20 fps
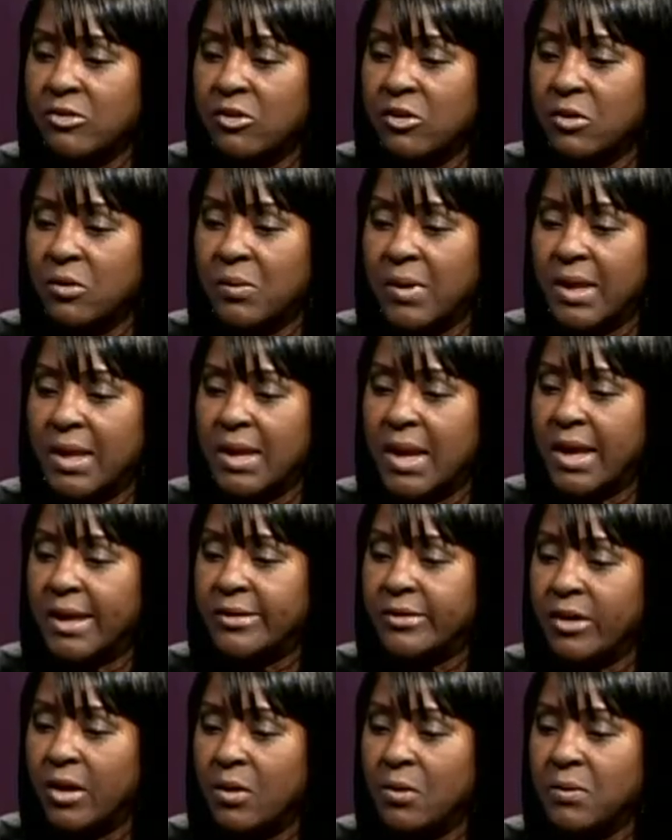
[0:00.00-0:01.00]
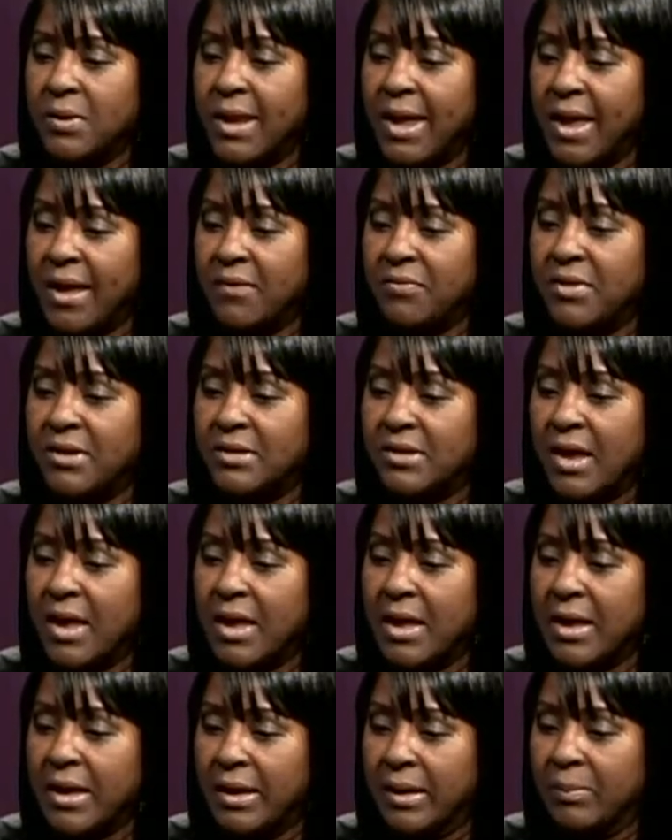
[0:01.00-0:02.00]
you, and I don't have the
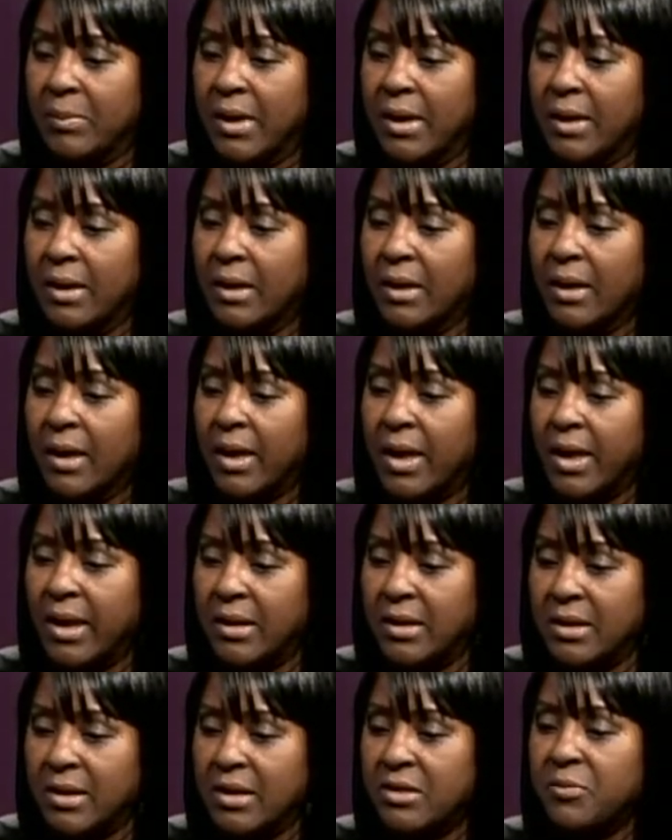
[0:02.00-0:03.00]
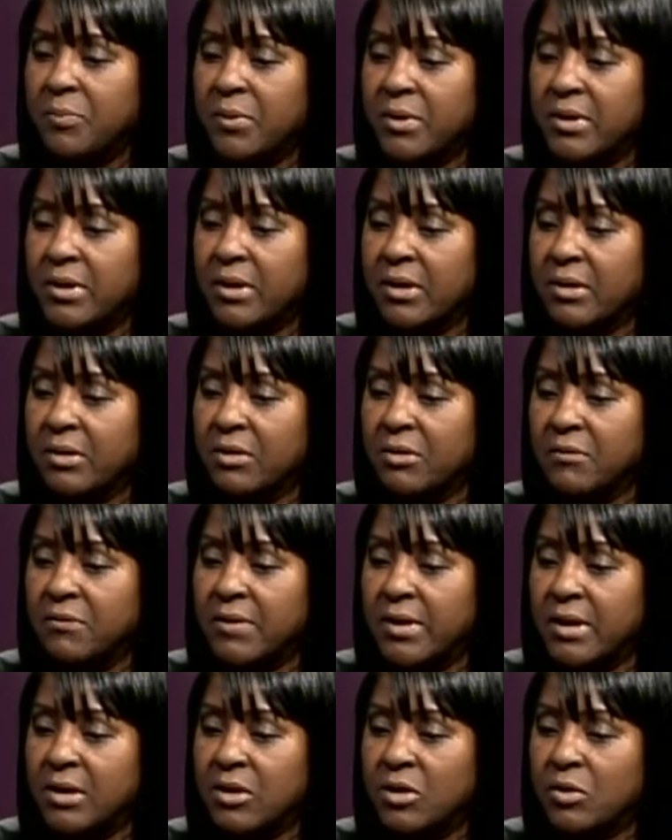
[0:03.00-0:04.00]
time on this particular
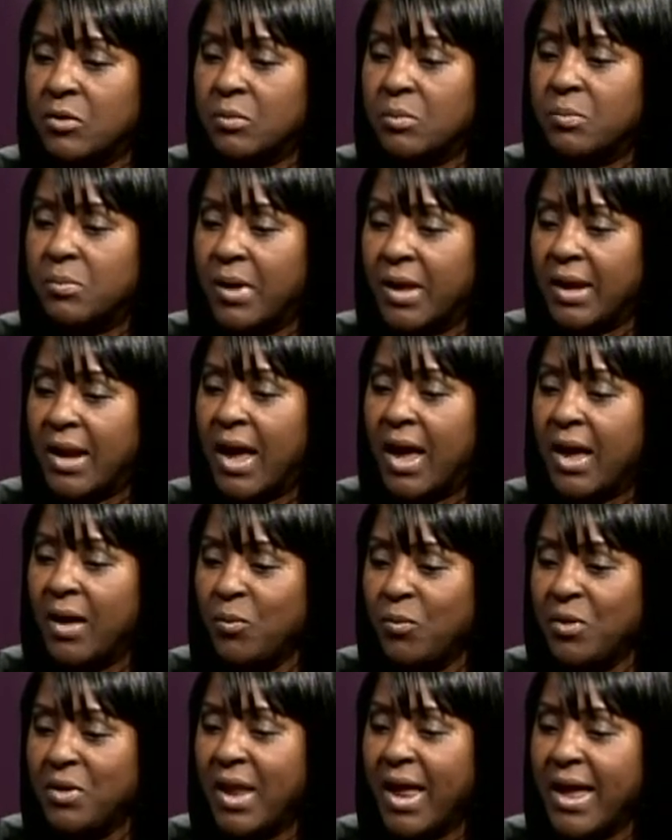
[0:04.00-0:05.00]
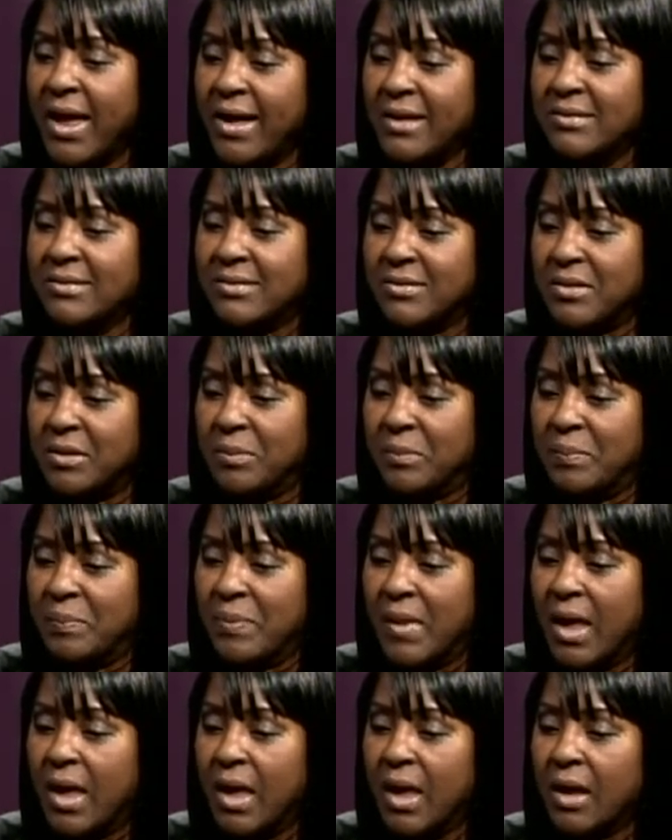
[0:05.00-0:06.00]
venue, but I will ask them.
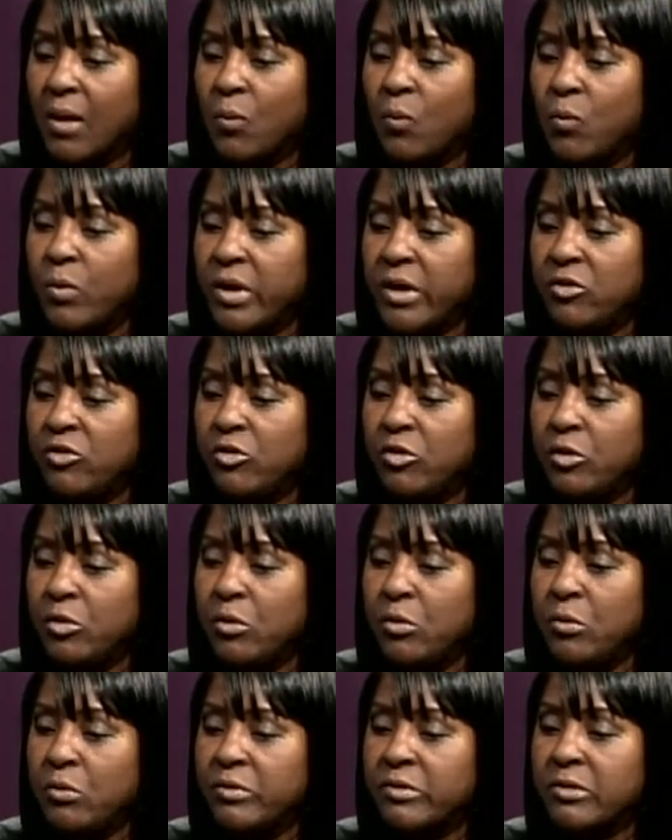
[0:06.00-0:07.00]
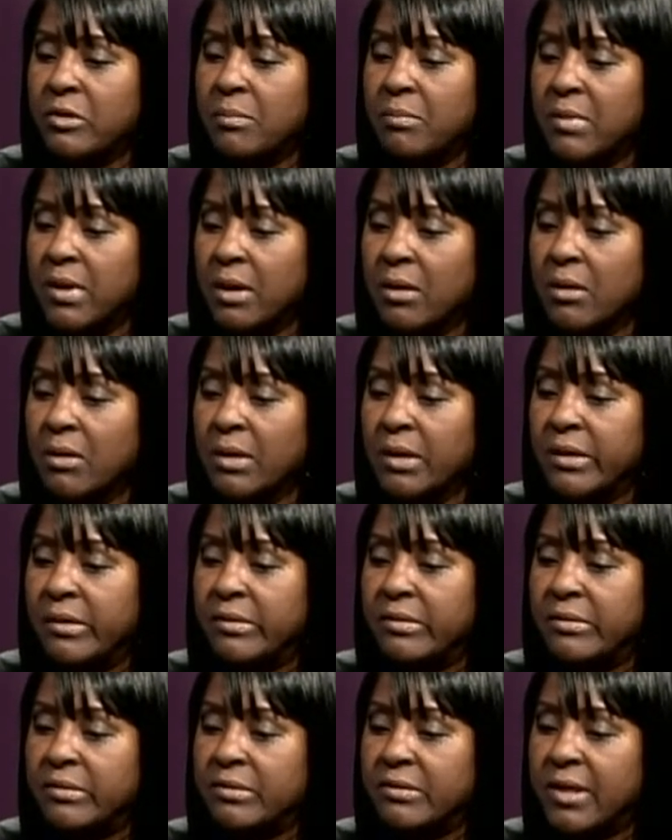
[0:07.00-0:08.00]
Would you summarily
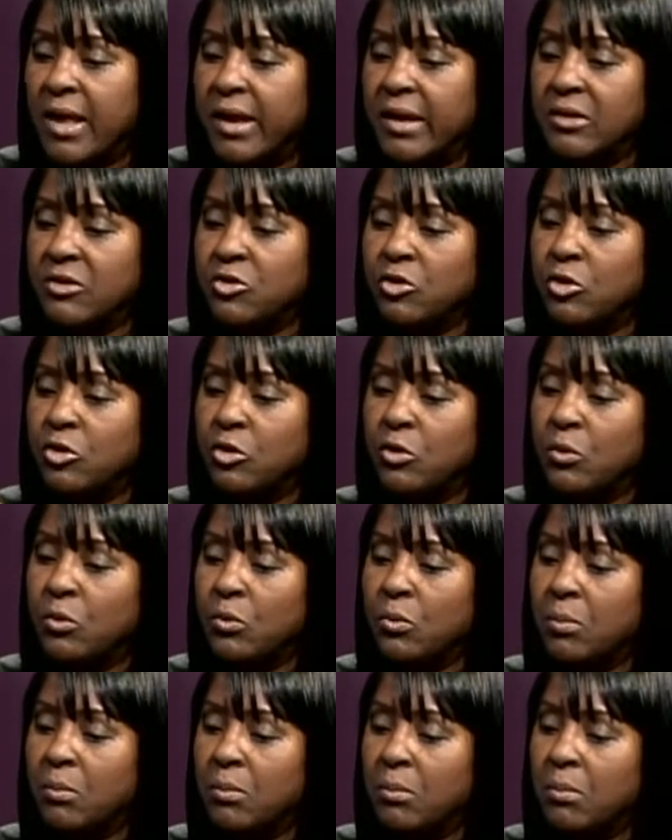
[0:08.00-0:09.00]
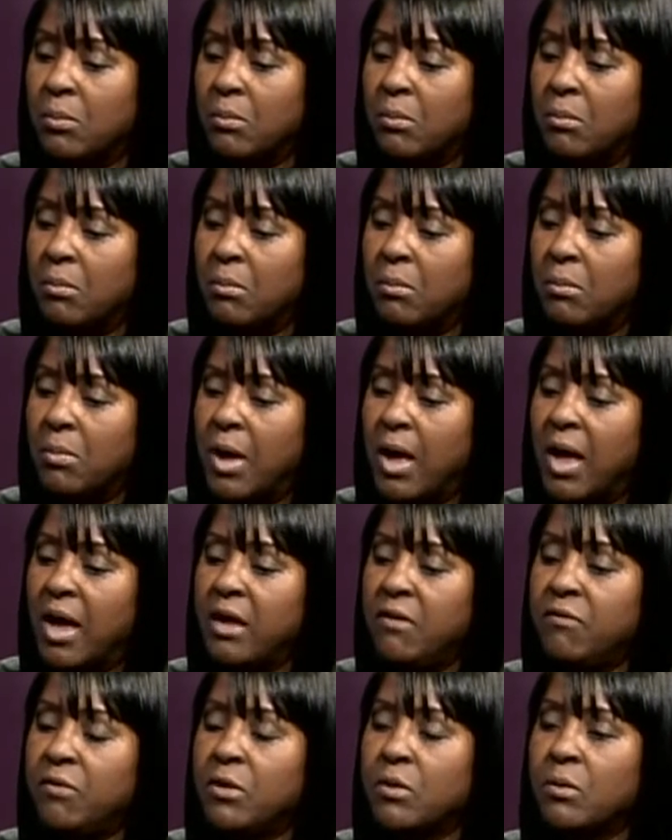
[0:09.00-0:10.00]
state to
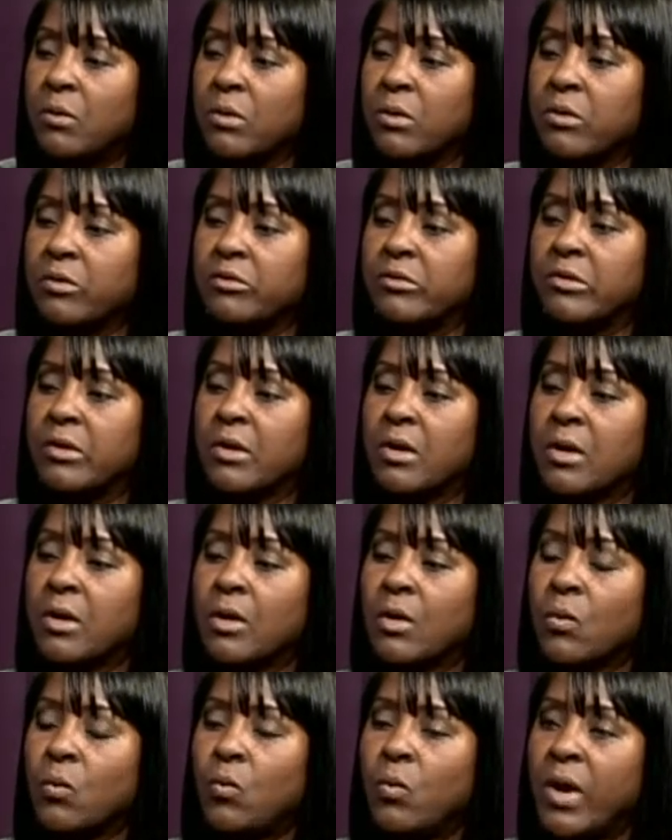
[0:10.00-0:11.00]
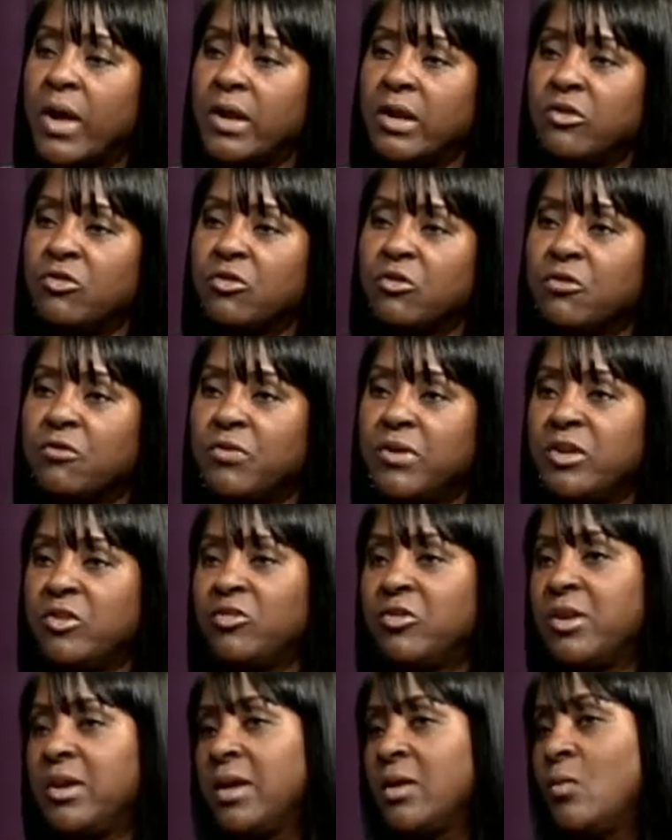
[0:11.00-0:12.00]
my viewers, what is your
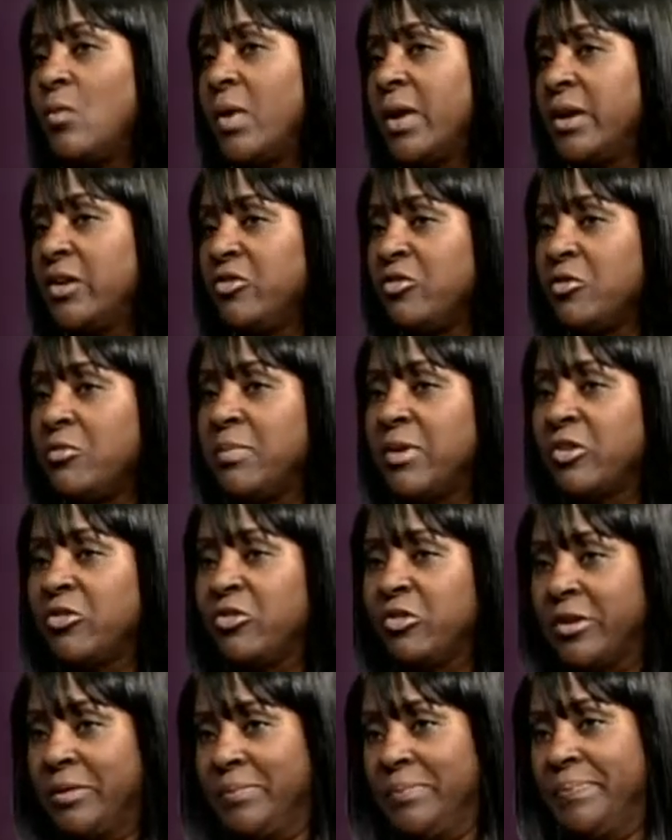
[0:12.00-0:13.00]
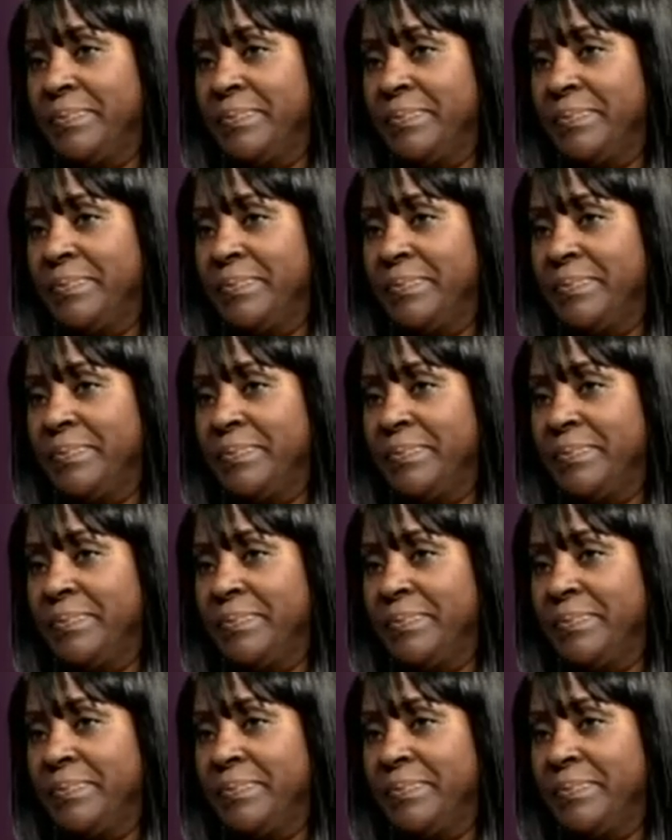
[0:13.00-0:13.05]
vision and what is your mission?